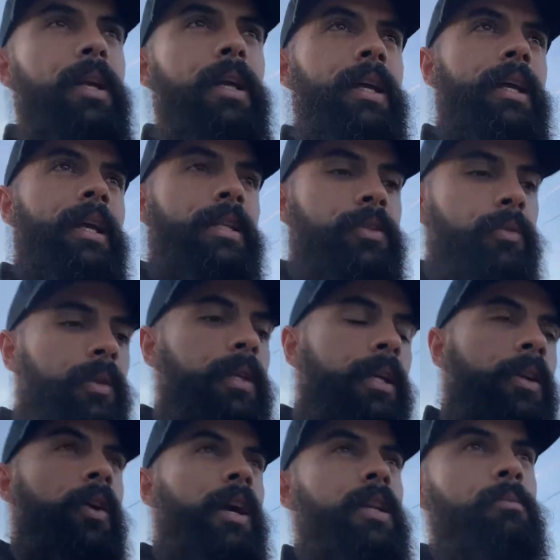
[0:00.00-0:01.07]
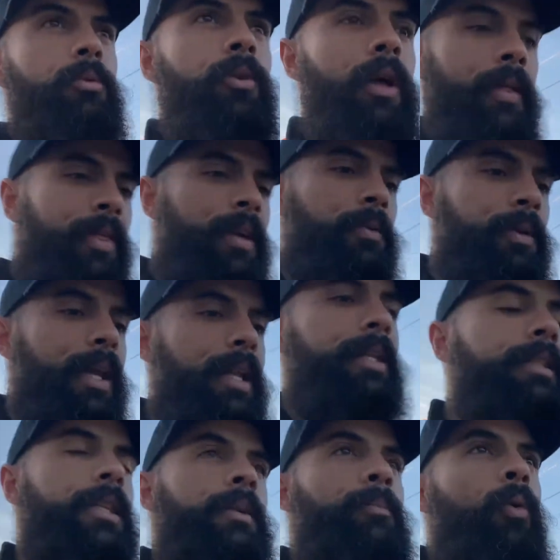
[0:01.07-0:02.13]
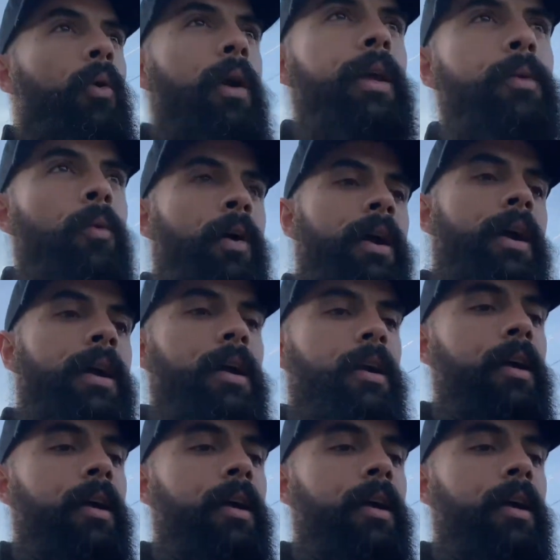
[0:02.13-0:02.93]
It's really incredible. I think we're getting to the point where